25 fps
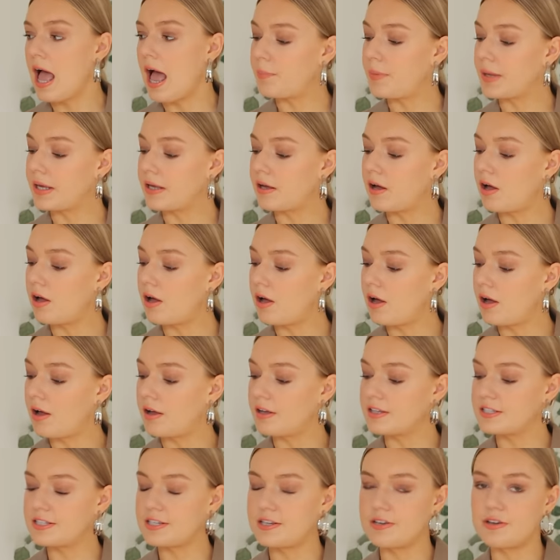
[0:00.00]

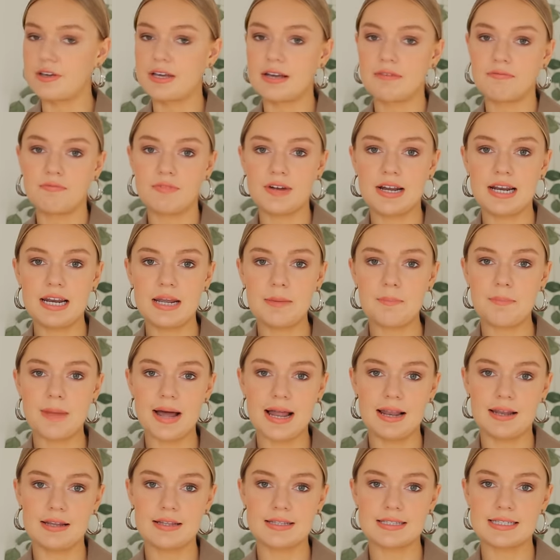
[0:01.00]
because you can really
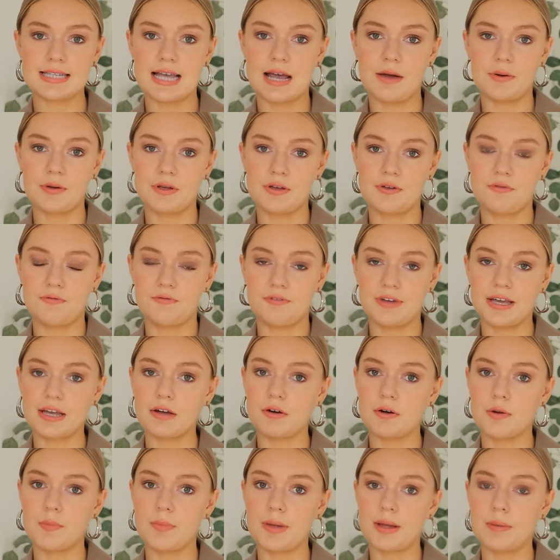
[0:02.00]
balance out your
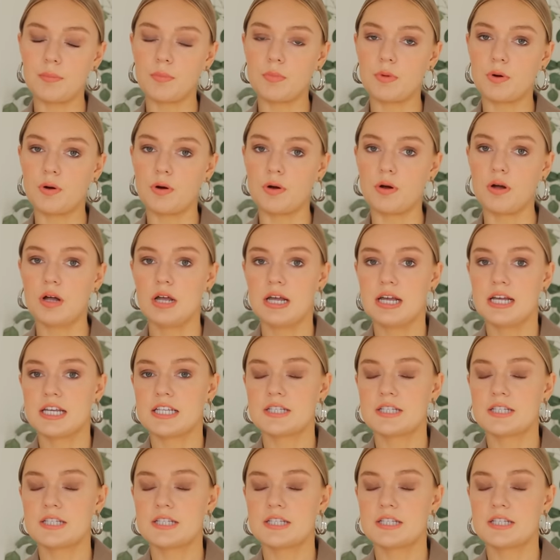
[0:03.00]
figure a bit more,